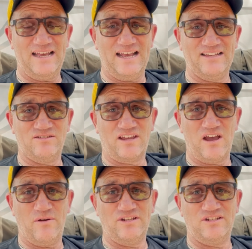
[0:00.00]
as I
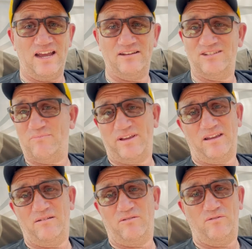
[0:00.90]
go each day. Just pick
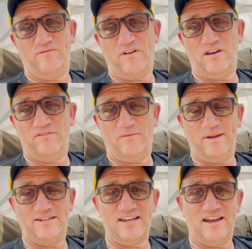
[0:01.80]
a good photo from
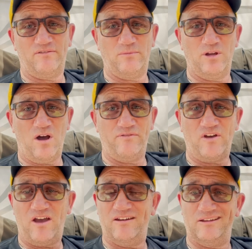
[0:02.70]
each day from the
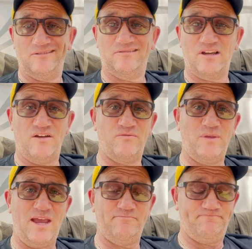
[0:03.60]
iPhone and go from
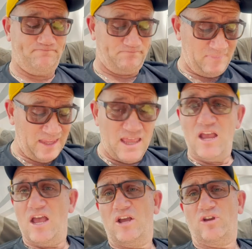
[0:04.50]
there.
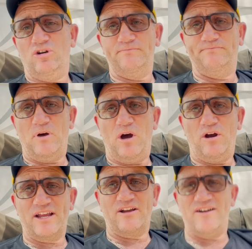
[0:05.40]
Cool. All
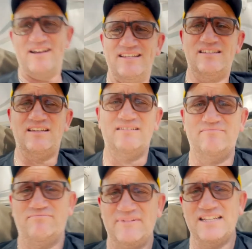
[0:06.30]
right, guys,
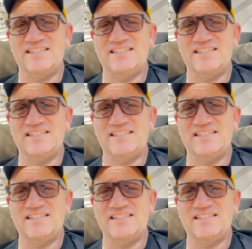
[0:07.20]
that's